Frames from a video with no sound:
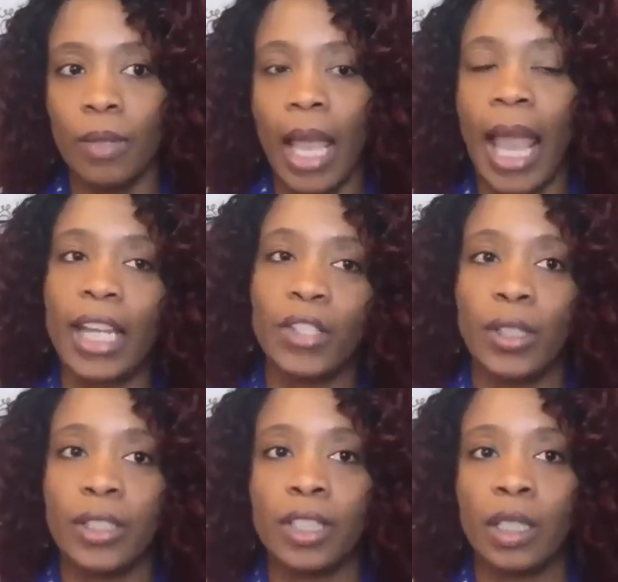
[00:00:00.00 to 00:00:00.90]

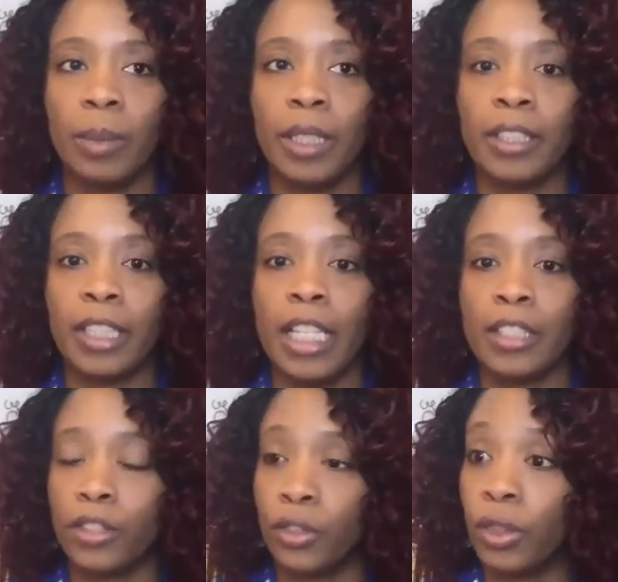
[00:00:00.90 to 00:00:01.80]
actually, it's going to be
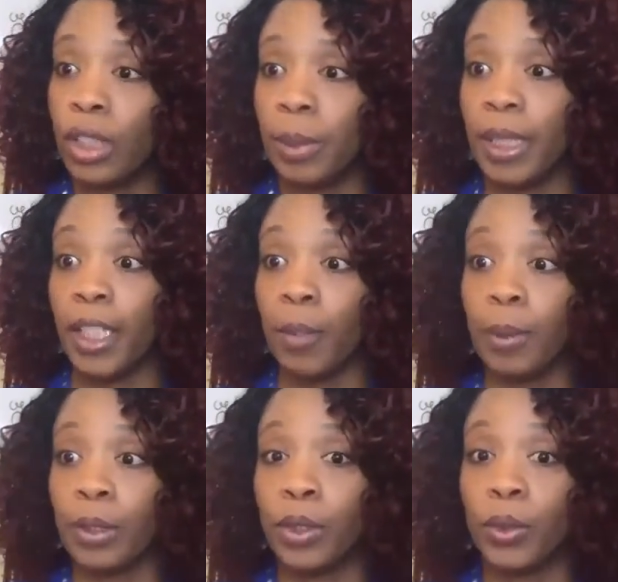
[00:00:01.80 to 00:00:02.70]
things that you're going to be
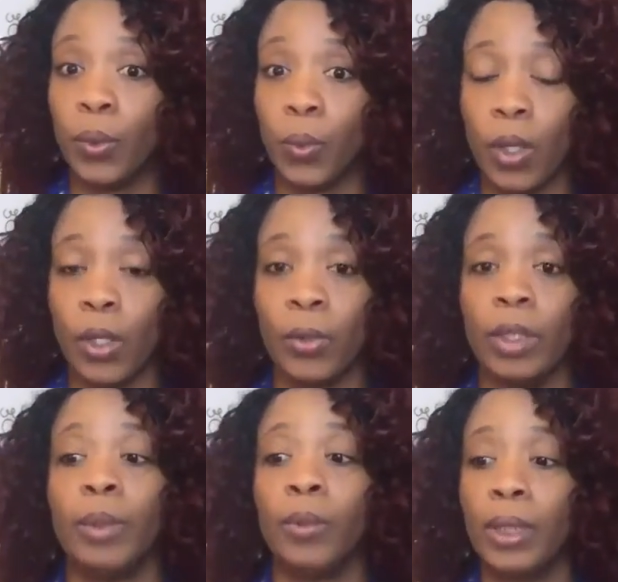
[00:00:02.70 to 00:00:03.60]
helping to work
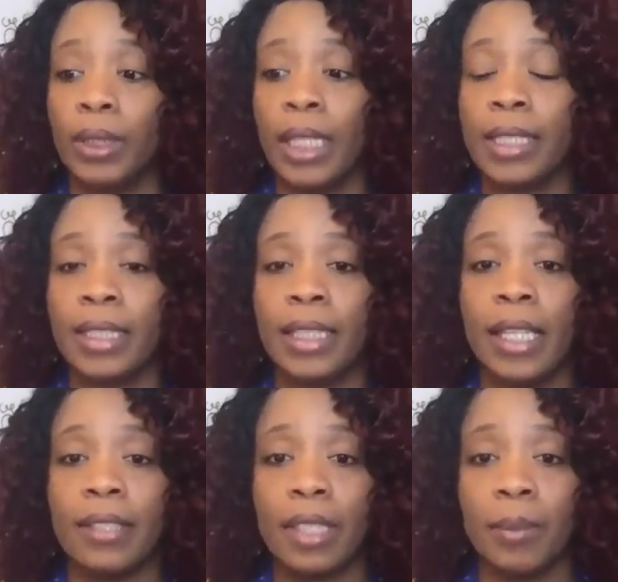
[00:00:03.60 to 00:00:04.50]
with, but what they
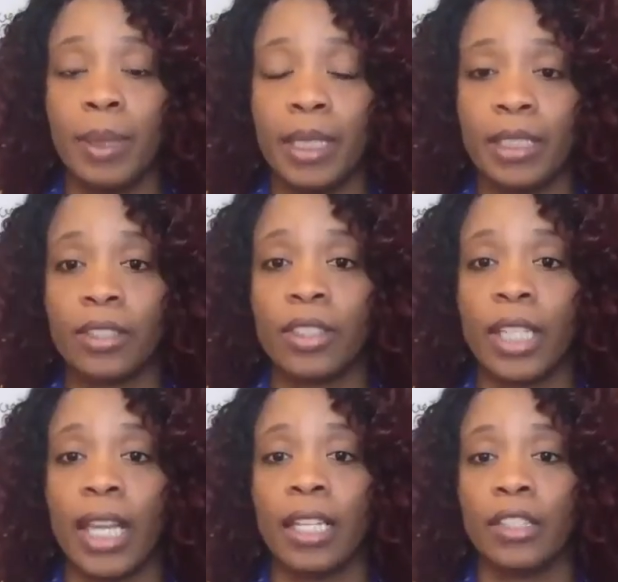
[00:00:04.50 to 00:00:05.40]
see as their biggest
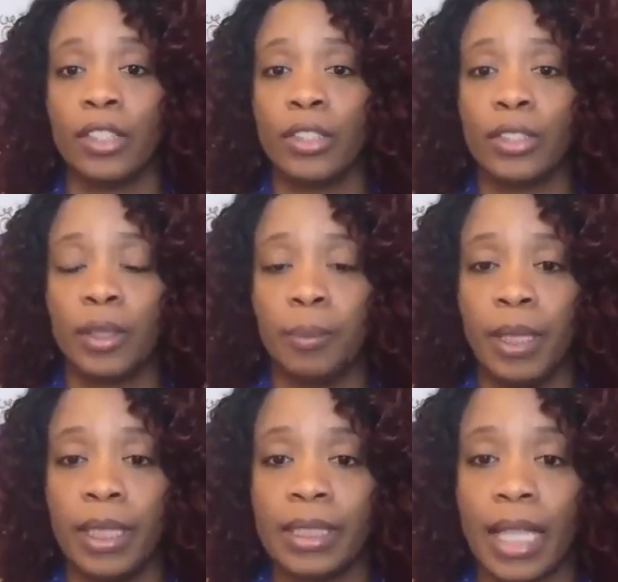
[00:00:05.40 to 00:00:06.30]
challenges, their
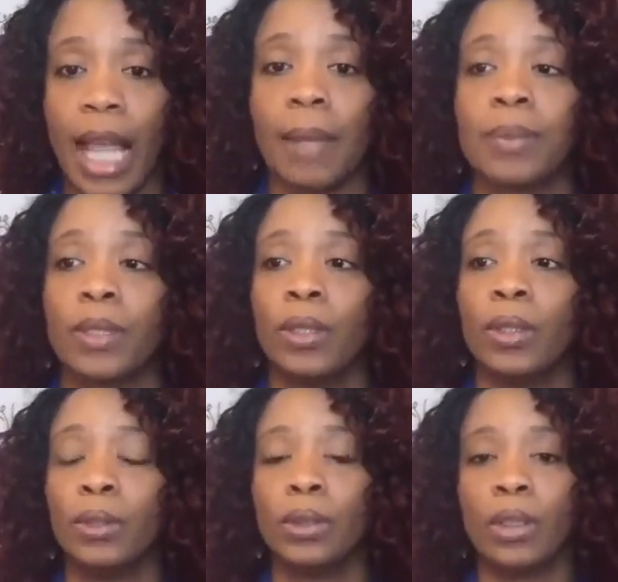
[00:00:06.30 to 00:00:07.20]
biggest
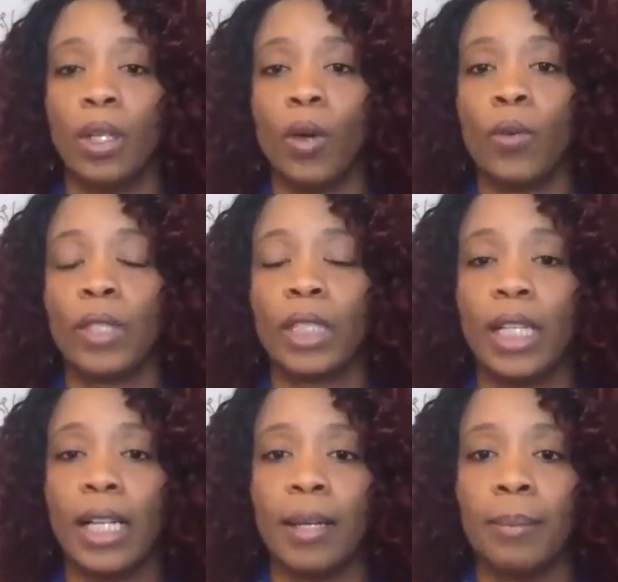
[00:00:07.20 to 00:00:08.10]
obstacles to
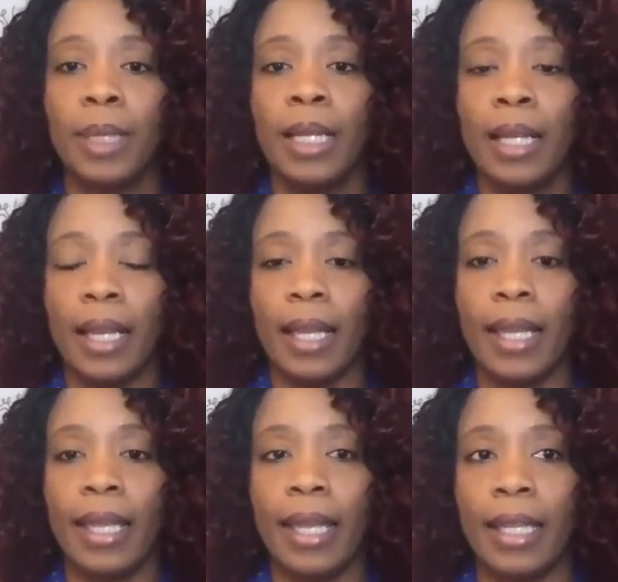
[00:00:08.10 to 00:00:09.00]
overcome,
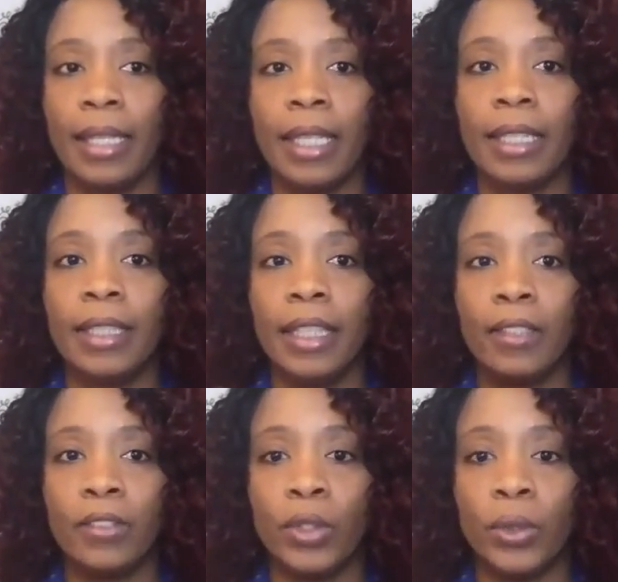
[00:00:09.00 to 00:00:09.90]
and it
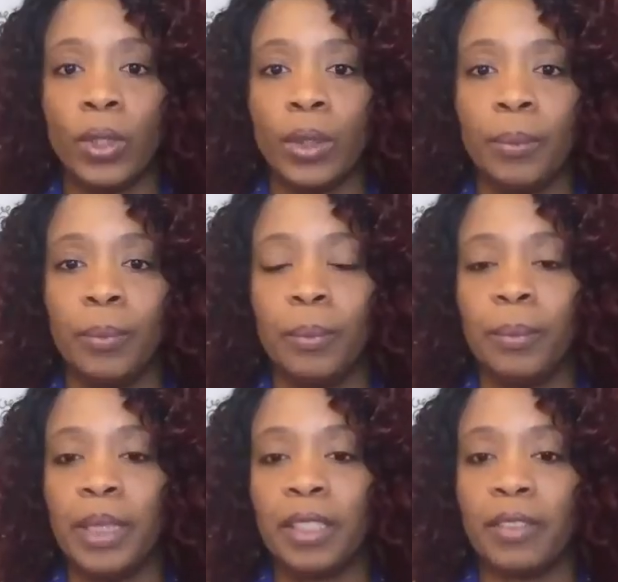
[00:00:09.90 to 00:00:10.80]
gives you a
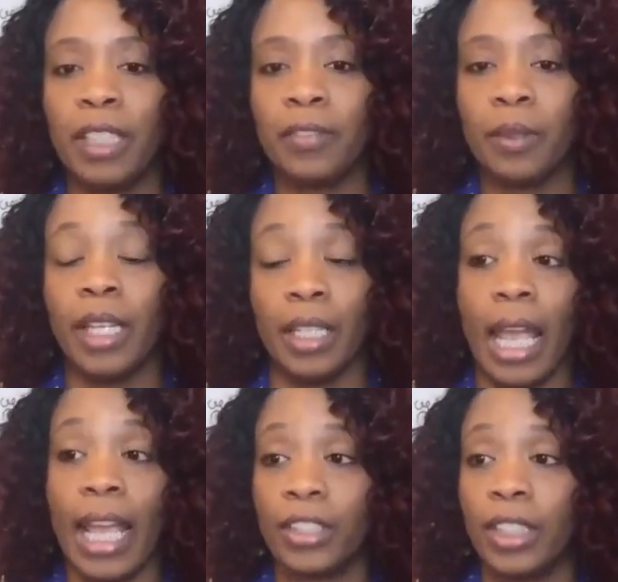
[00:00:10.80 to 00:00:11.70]
bit of it
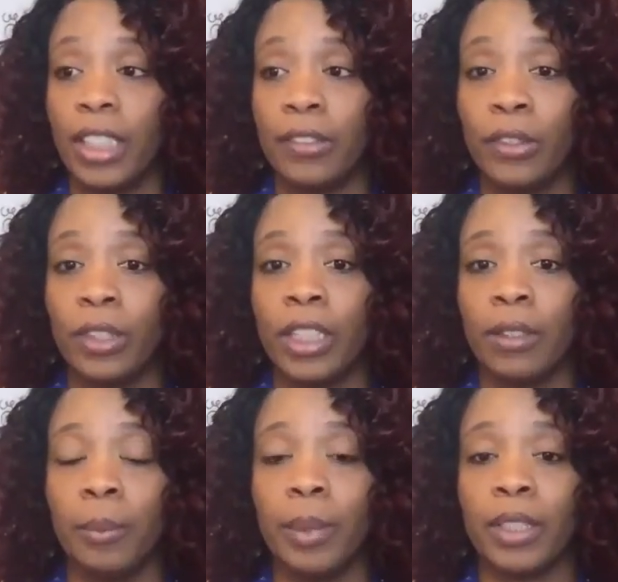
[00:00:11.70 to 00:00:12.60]
actually gives you
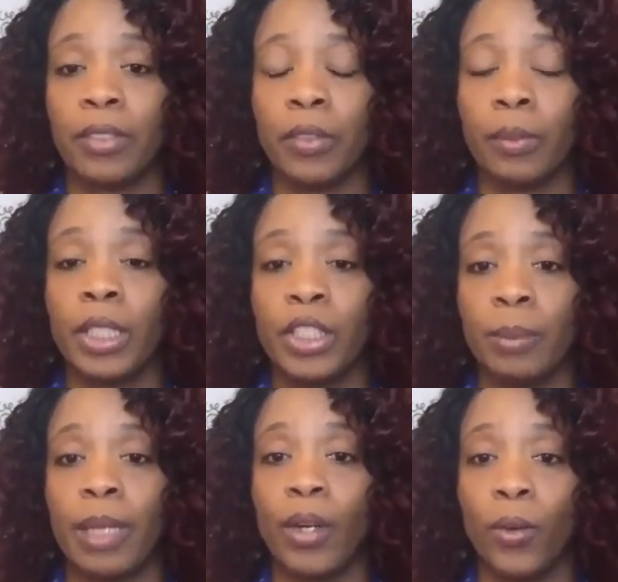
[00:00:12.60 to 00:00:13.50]
a bit of information
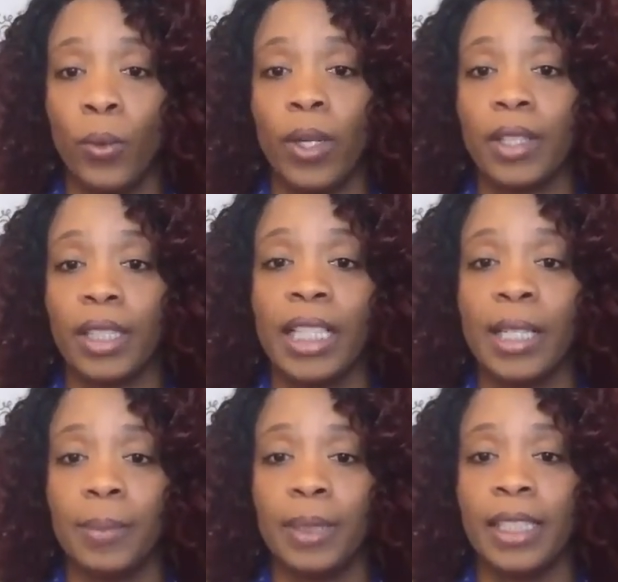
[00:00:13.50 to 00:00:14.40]
about where the
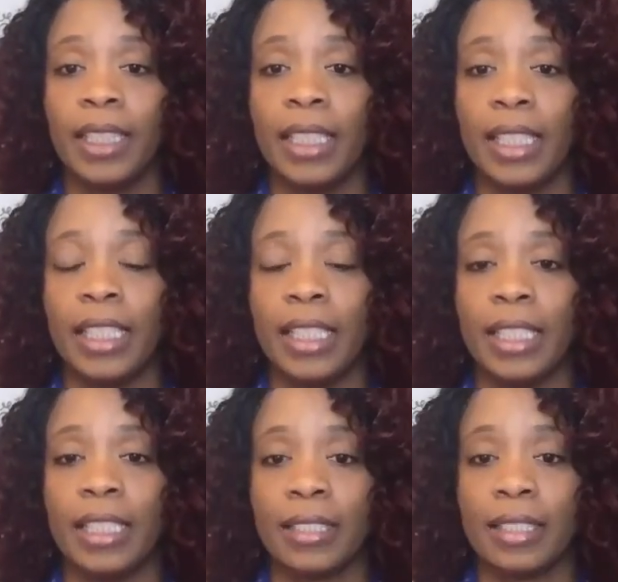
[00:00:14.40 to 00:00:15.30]
company is